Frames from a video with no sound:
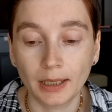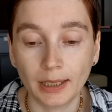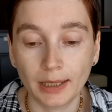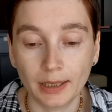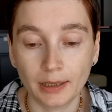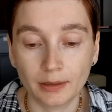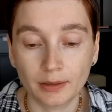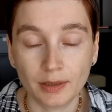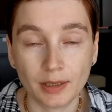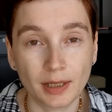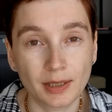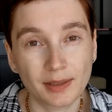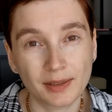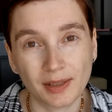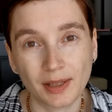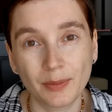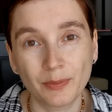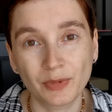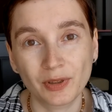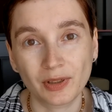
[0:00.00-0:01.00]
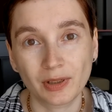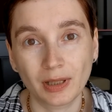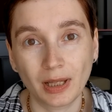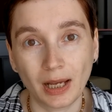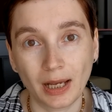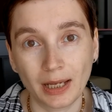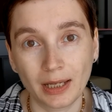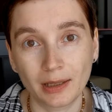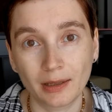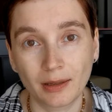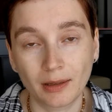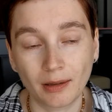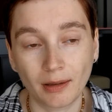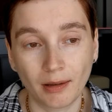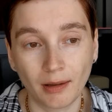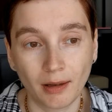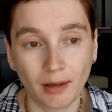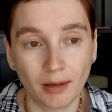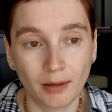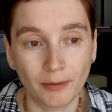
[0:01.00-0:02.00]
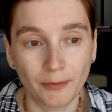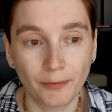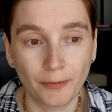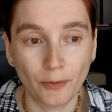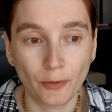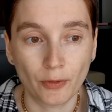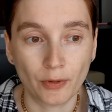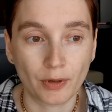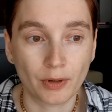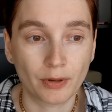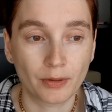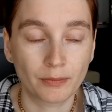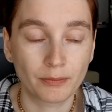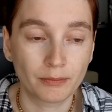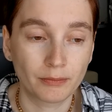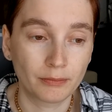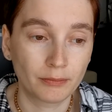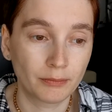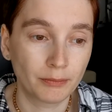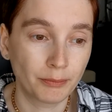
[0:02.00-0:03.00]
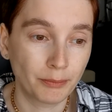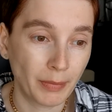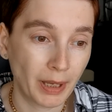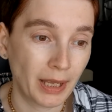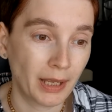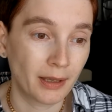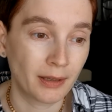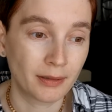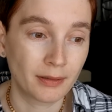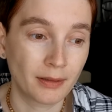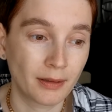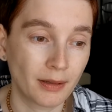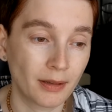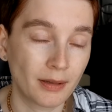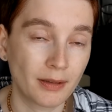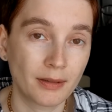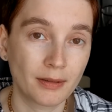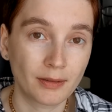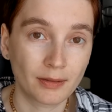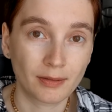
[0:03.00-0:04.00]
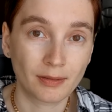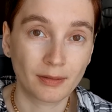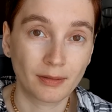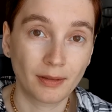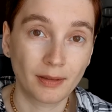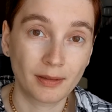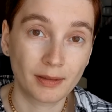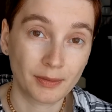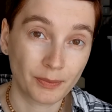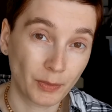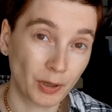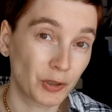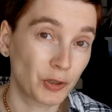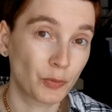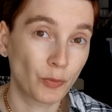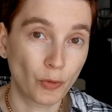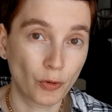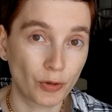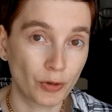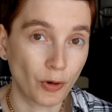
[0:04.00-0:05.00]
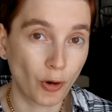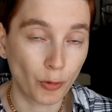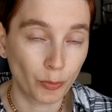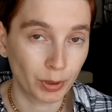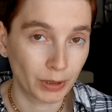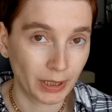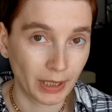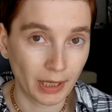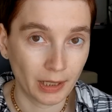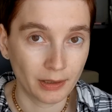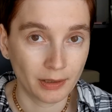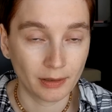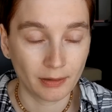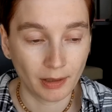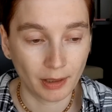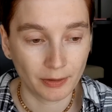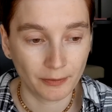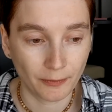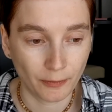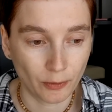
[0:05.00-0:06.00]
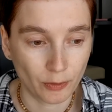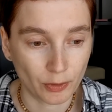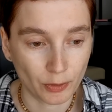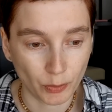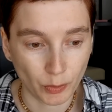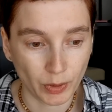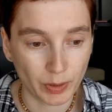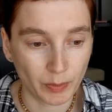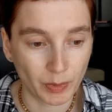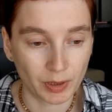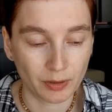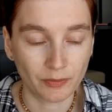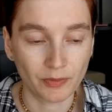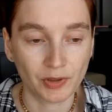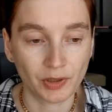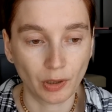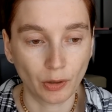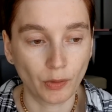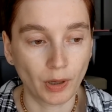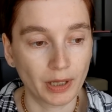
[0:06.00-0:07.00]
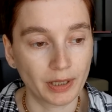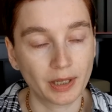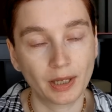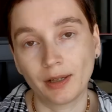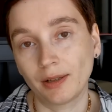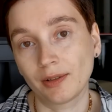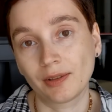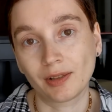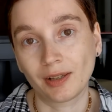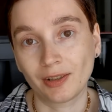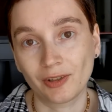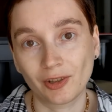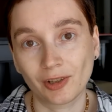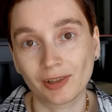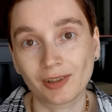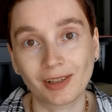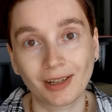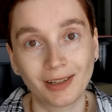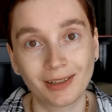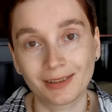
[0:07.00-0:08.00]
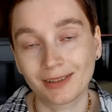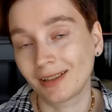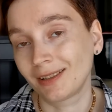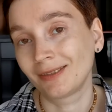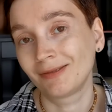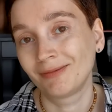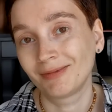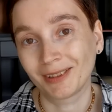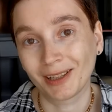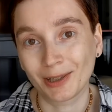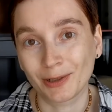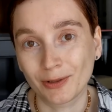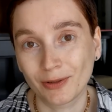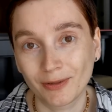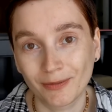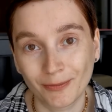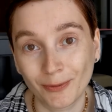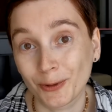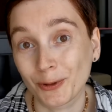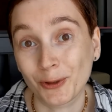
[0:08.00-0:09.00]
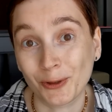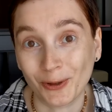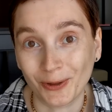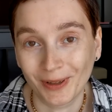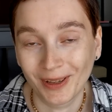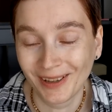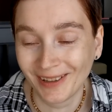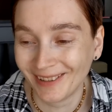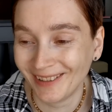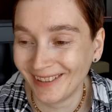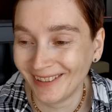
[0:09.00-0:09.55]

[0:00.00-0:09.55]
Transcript: And it seems like for men it's much more complicated than for women, so I guess I just had a light version